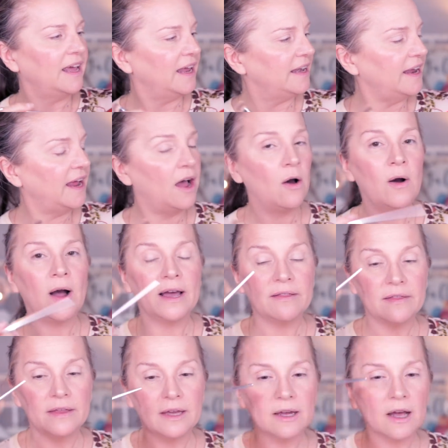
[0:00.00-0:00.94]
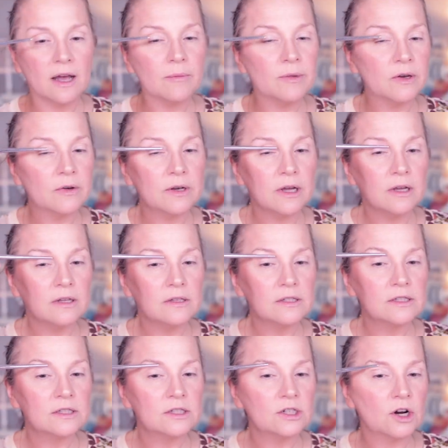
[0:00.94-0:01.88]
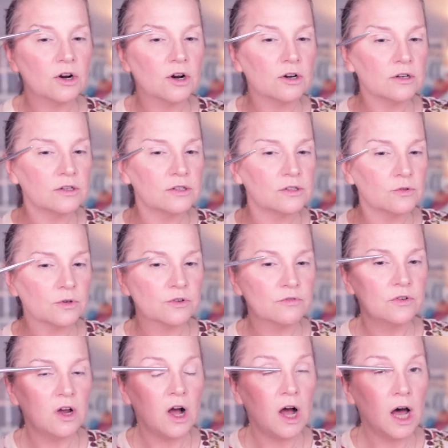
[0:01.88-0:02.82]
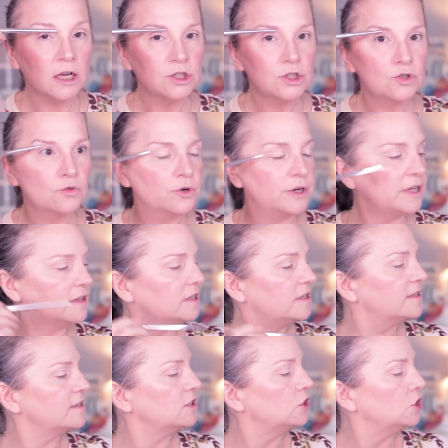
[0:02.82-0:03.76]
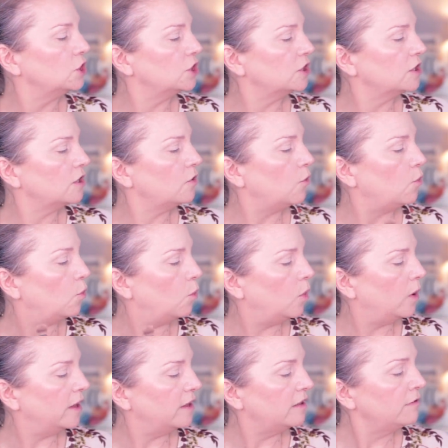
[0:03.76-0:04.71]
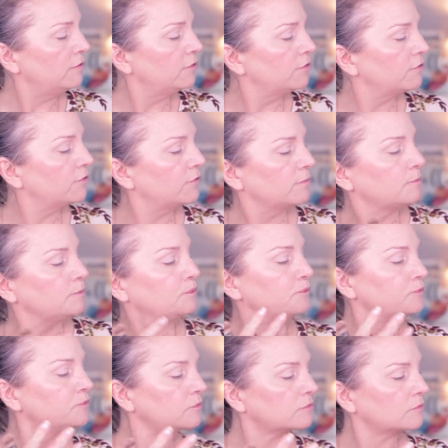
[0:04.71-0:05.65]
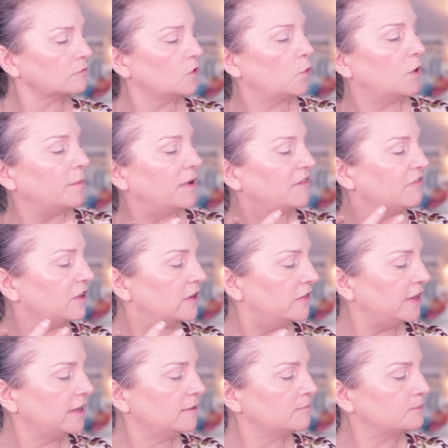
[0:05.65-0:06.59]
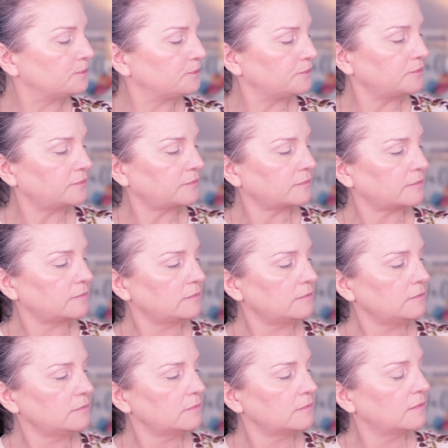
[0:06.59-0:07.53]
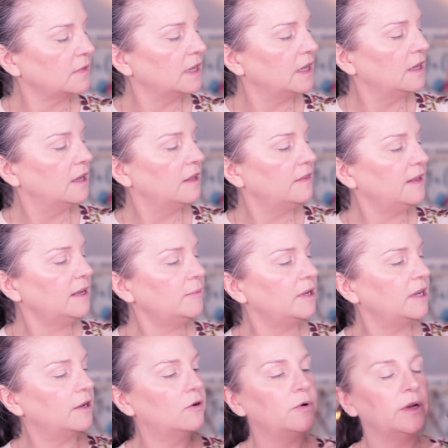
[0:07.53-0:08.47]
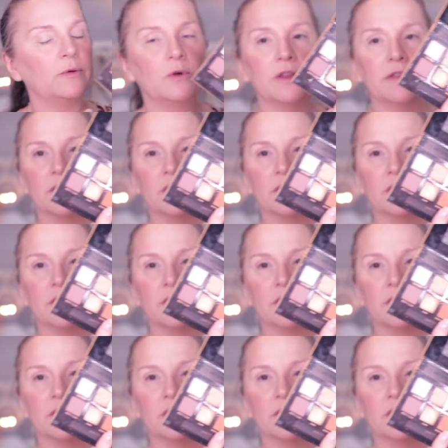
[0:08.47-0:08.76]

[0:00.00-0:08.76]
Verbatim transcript: And now I think I'm gonna start sort of contouring this look with, what am I feeling? I think I'm gonna go in